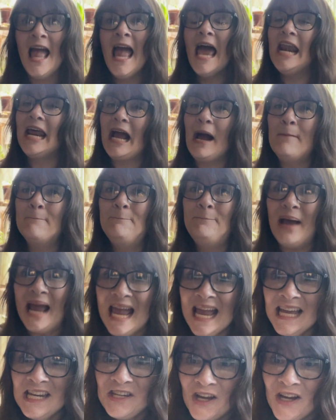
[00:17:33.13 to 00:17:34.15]
And I got
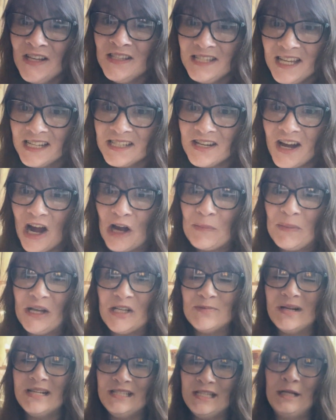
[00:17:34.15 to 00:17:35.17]
banned on TikTok
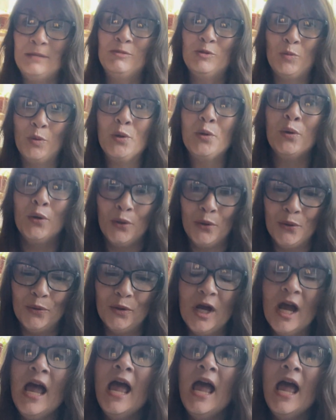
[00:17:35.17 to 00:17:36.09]
because my Sims woohooed.